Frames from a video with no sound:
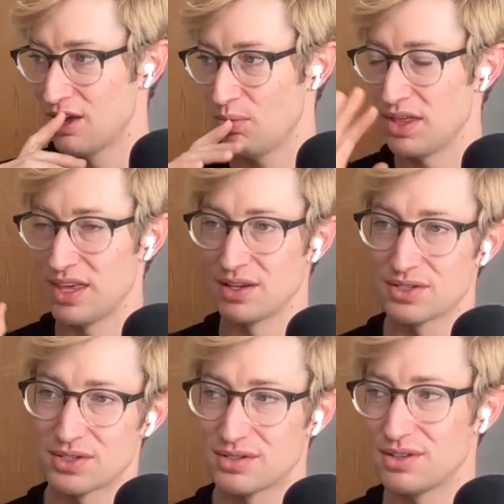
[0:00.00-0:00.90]
we think
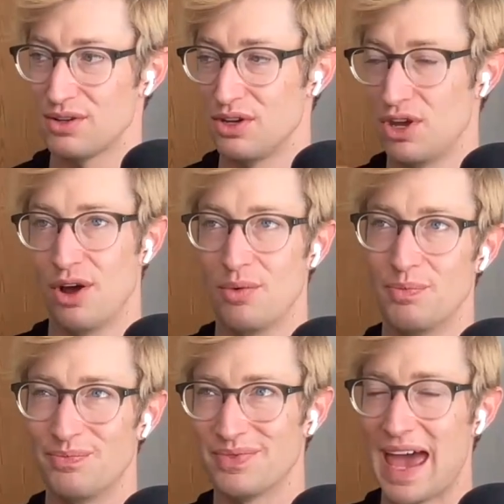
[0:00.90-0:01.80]
you know
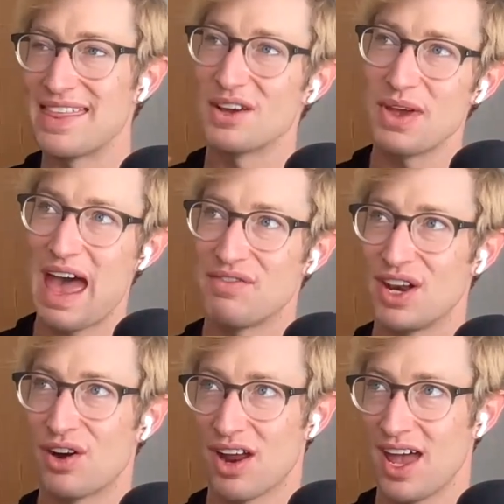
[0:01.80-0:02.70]
I think we have it
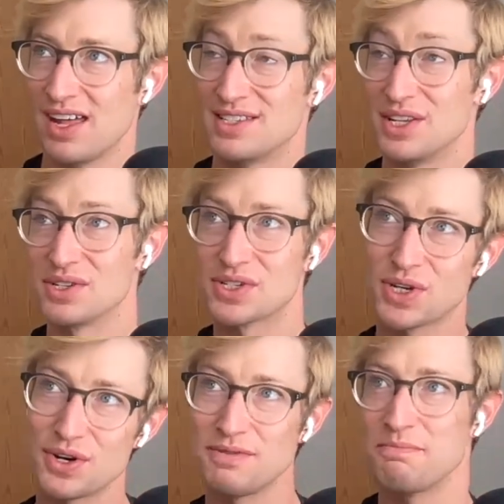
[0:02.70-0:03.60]
in our heads that
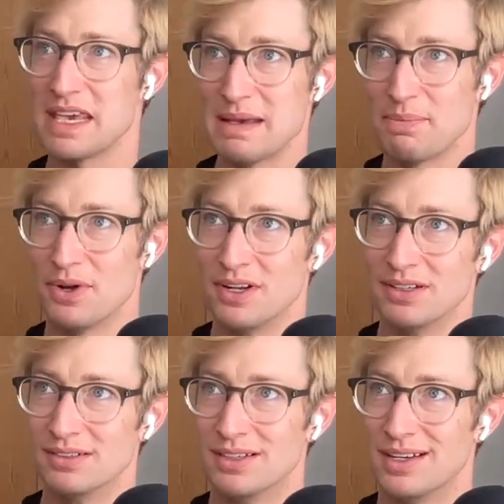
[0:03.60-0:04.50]
certain
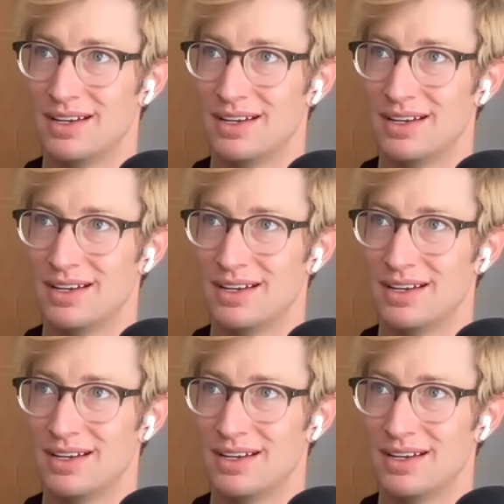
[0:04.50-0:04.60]
people